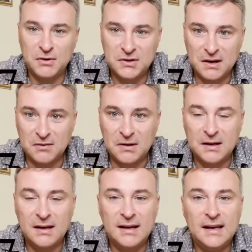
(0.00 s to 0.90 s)
seven,
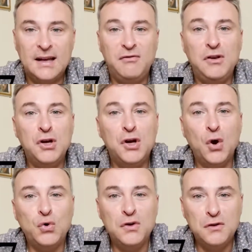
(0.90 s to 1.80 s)
if you
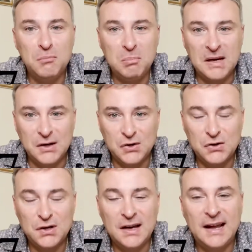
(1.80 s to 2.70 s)
go to the
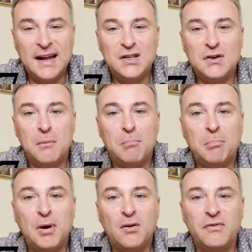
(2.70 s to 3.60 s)
beach, it's
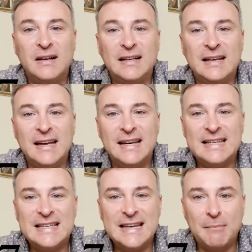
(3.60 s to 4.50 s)
perfectly
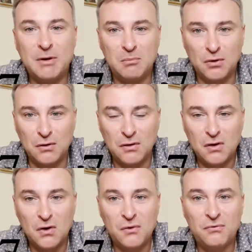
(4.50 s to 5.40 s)
acceptable
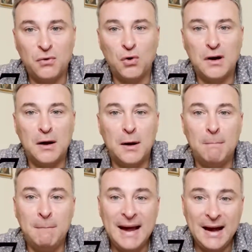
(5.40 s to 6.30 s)
for an, a
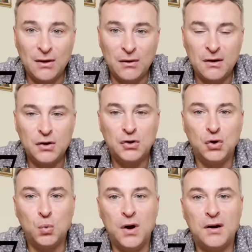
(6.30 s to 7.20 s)
male
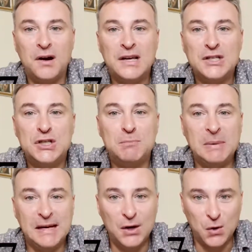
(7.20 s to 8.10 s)
to wear
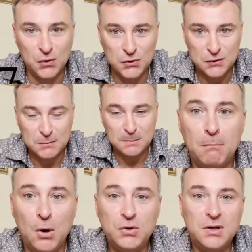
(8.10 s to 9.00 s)
Speedos.
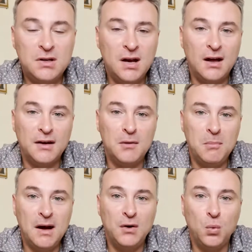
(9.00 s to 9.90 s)
Most Italian
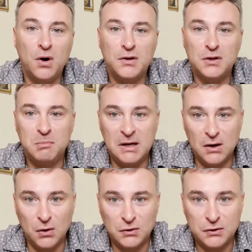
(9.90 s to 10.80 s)
men wear
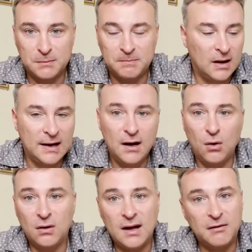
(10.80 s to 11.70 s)
Speedos. I
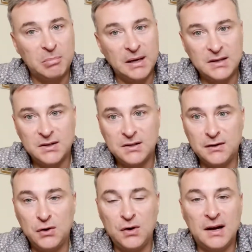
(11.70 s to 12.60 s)
know a lot of places in
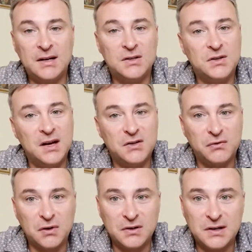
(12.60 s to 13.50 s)
the United States,
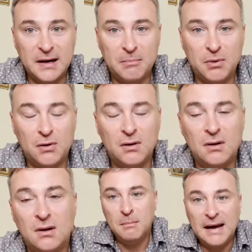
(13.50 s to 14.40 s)
for example,
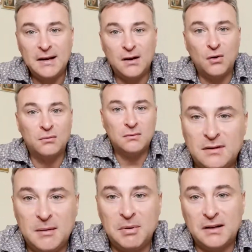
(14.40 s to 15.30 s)
men don't
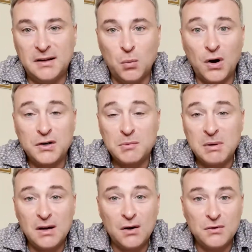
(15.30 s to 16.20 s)
typically wear
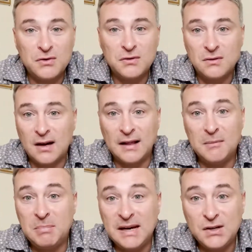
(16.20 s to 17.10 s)
Speedos on the
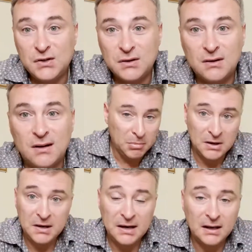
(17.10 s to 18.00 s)
beach, but
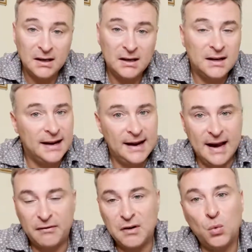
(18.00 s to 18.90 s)
in Italy,
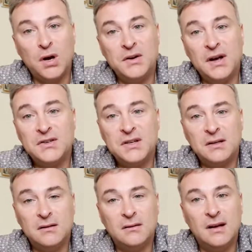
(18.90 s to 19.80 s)
everyone does
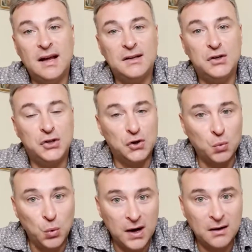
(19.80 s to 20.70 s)
it and you
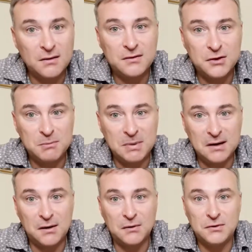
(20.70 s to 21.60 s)
should wear
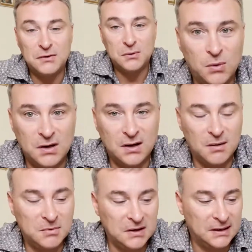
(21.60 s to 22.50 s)
Speedos when you
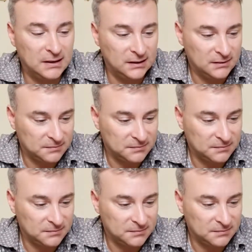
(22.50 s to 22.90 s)
come to Italy.